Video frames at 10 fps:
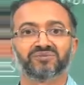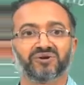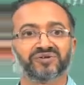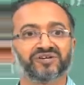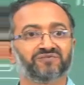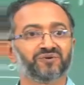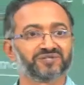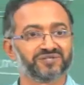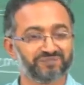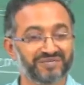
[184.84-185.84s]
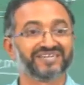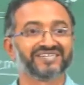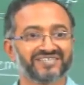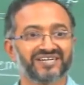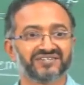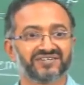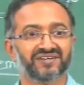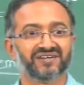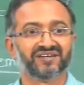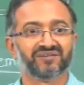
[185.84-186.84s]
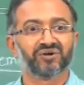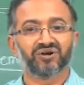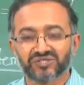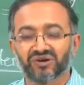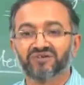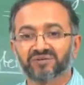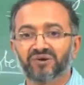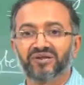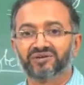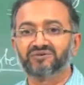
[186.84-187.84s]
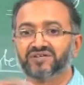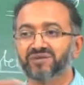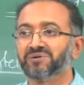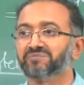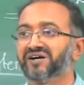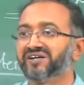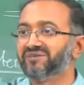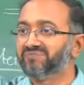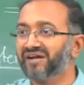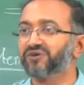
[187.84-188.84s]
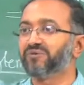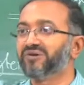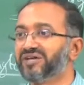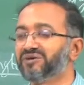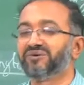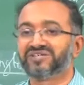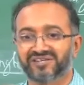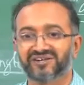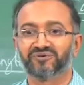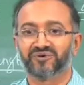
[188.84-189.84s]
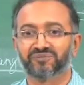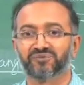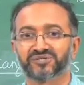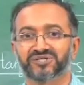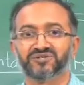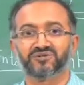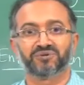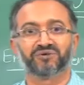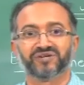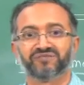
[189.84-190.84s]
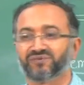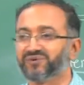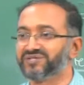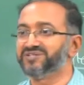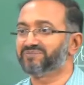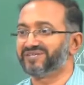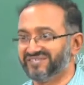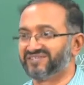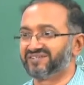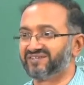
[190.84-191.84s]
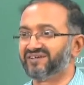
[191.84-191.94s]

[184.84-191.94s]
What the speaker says: Brownian force is being exchanged, because solvent molecules are bombarding, macromolecule is undergoing motion. So, Brownian force is present.